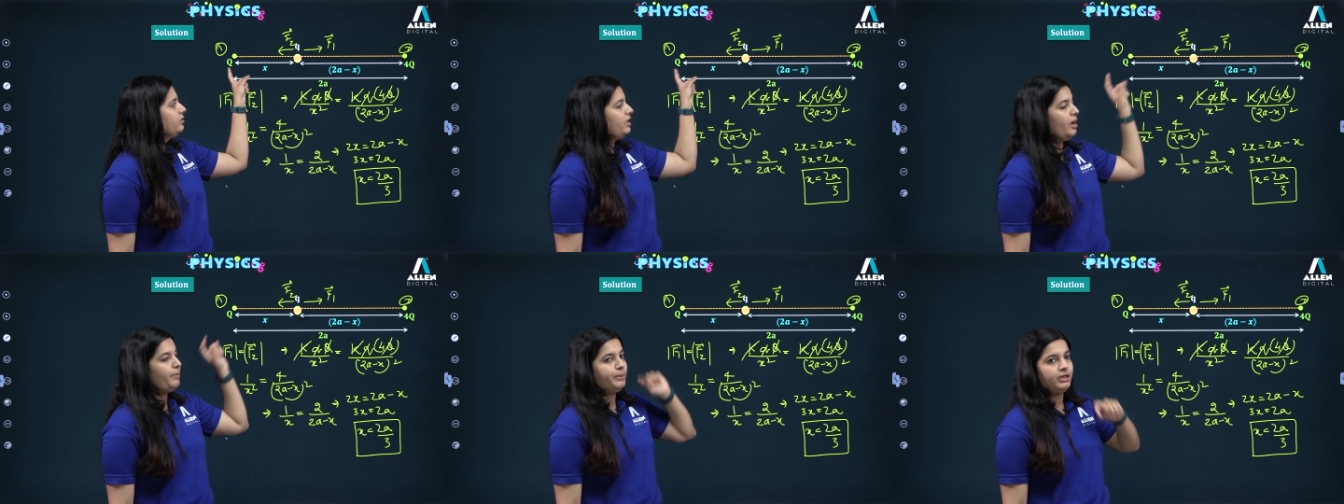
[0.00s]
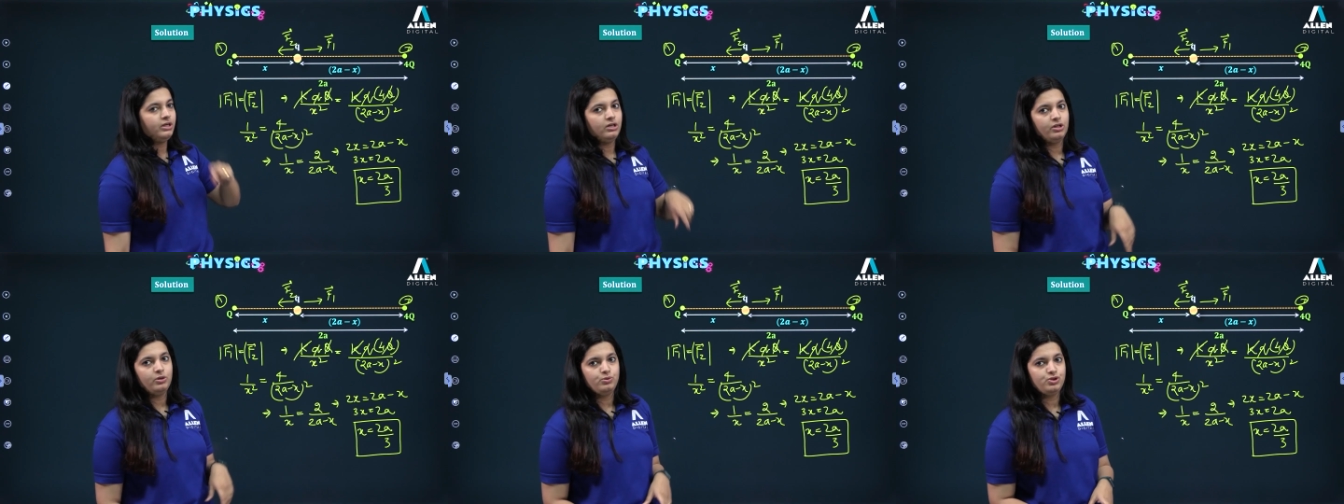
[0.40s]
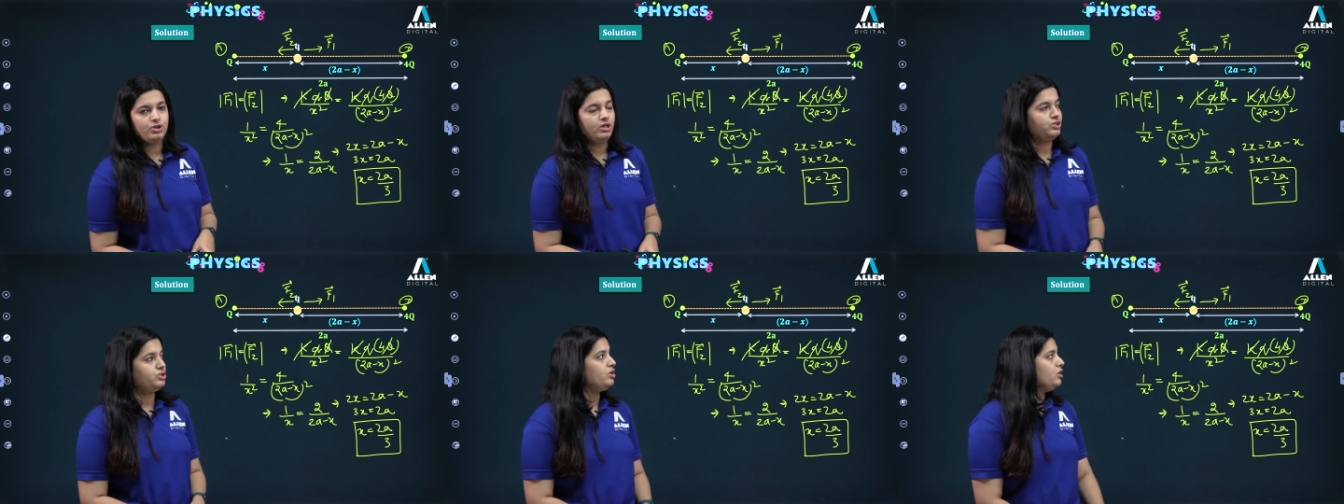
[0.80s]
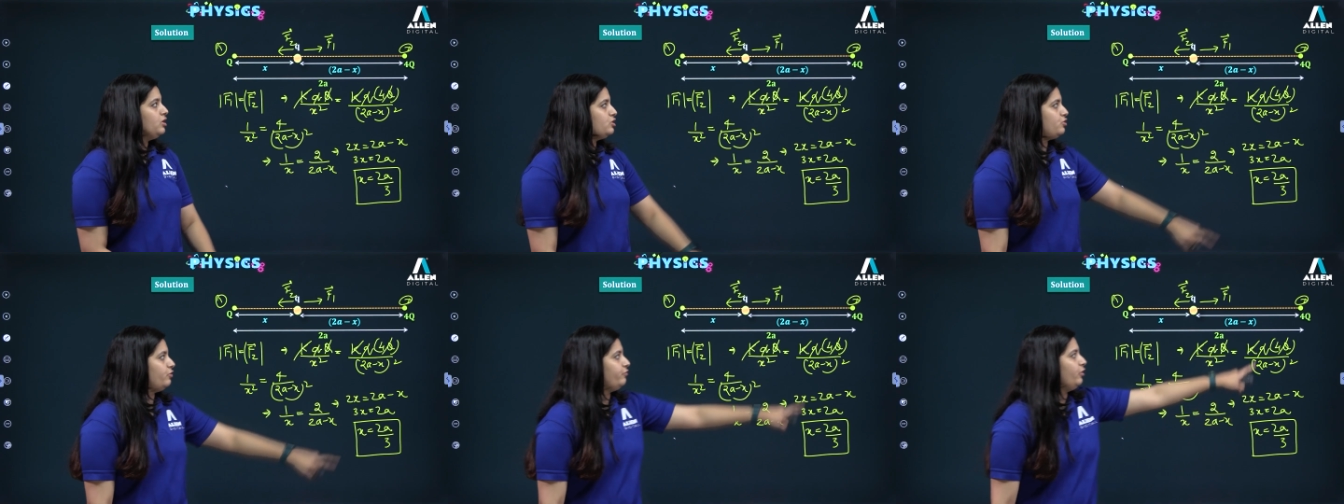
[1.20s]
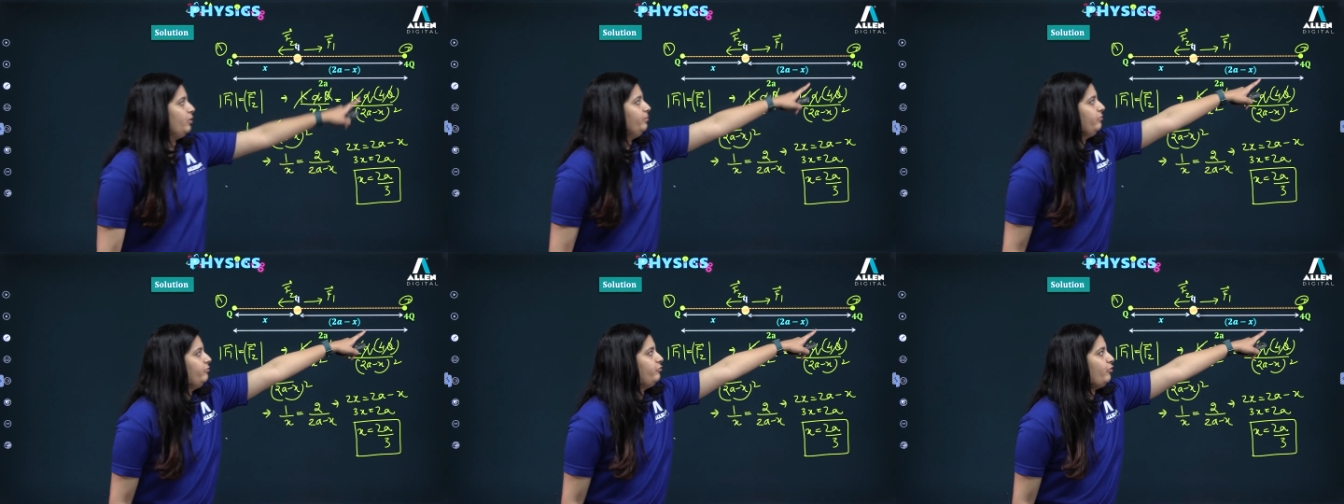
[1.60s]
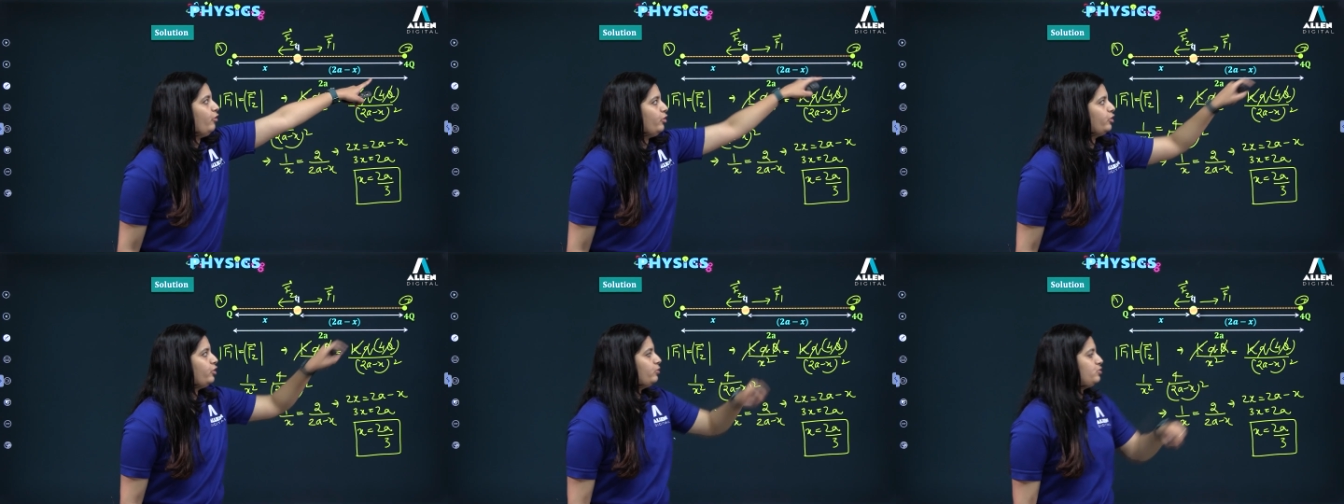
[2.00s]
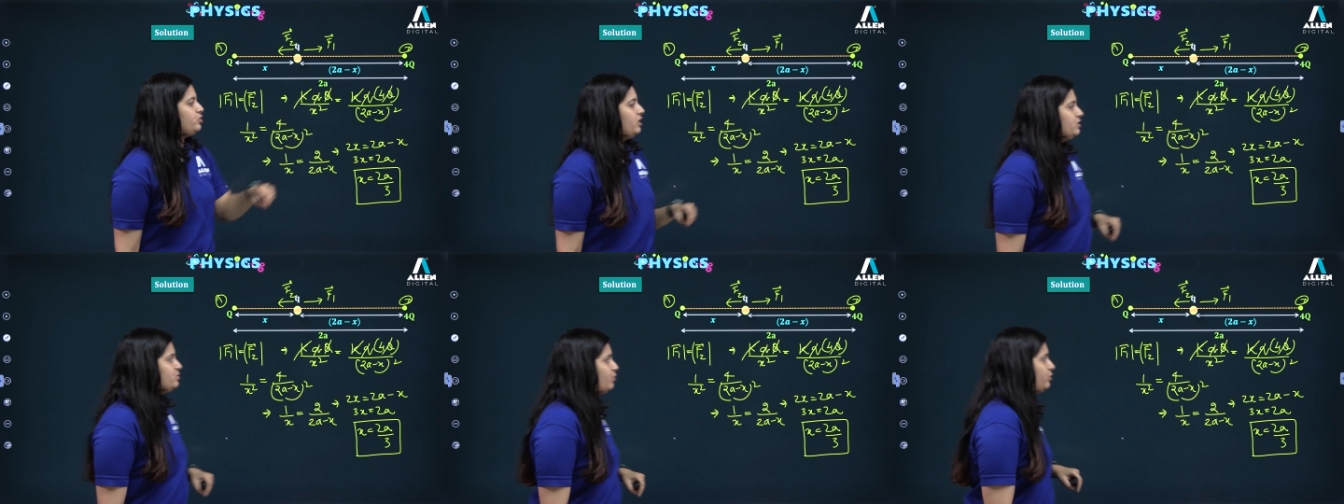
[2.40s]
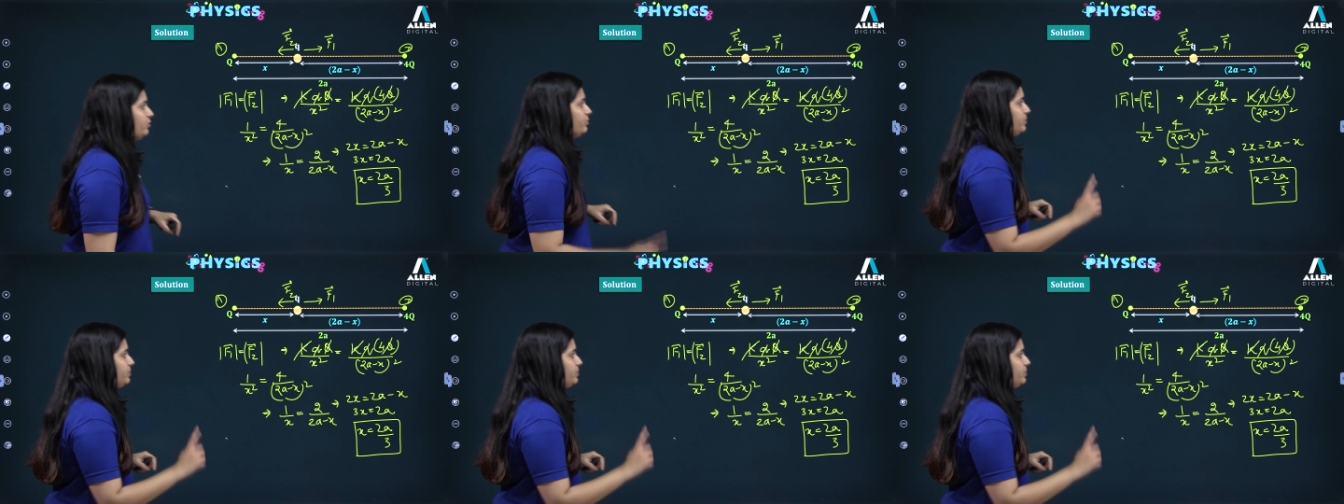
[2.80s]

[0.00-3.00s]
Capital Q charge. So from 4Q charge, what